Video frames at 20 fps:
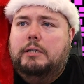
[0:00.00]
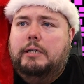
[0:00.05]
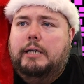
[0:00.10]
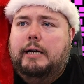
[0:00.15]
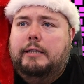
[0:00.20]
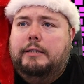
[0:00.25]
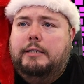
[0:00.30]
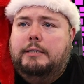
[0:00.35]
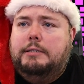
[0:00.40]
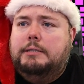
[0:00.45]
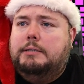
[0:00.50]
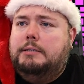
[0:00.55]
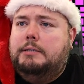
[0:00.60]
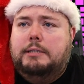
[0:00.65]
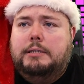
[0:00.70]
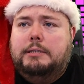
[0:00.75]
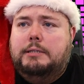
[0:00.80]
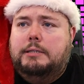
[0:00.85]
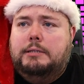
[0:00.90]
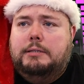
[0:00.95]
this
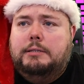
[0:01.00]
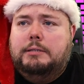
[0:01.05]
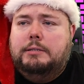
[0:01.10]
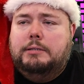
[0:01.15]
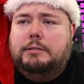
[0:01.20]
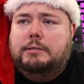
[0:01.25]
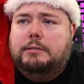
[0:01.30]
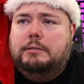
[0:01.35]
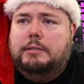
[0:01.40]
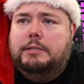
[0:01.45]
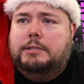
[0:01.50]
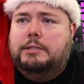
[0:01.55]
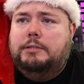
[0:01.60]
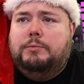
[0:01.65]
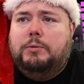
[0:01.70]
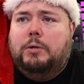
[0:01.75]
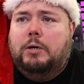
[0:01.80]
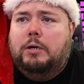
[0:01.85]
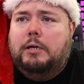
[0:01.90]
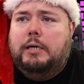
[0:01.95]
is
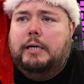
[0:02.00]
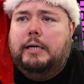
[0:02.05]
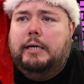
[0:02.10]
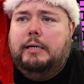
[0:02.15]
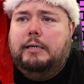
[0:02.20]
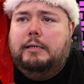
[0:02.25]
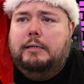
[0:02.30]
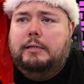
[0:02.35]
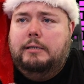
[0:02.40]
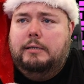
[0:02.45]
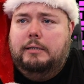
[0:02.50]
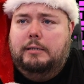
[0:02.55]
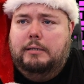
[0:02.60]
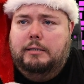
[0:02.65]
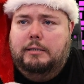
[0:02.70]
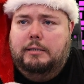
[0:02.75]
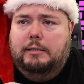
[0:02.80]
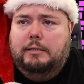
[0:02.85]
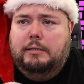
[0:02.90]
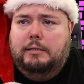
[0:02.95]
wrong. I
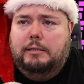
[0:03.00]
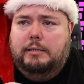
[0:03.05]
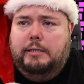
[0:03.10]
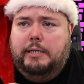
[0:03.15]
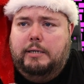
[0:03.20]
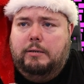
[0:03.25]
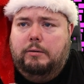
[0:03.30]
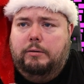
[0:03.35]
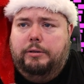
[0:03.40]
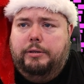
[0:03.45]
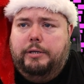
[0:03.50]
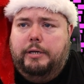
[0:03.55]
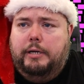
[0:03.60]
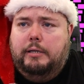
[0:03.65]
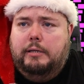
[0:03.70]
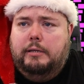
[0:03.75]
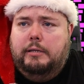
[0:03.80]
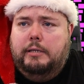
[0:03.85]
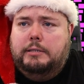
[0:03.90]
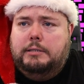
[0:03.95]
don't think
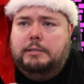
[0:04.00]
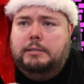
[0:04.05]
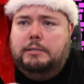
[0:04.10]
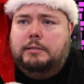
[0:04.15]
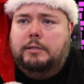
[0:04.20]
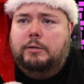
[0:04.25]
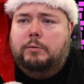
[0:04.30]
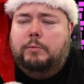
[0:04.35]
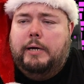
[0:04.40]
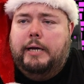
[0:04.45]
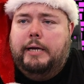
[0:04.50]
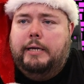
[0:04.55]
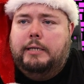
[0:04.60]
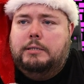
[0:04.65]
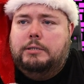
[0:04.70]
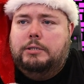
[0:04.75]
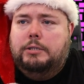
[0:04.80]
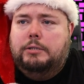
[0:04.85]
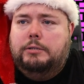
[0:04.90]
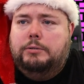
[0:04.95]
this is the right
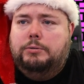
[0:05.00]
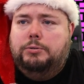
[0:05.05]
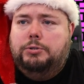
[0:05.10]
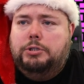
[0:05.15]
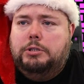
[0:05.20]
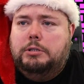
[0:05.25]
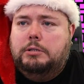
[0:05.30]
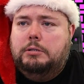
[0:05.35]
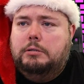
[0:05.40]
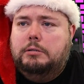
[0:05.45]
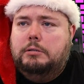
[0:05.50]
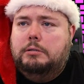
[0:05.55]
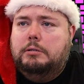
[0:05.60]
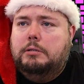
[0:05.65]
solution.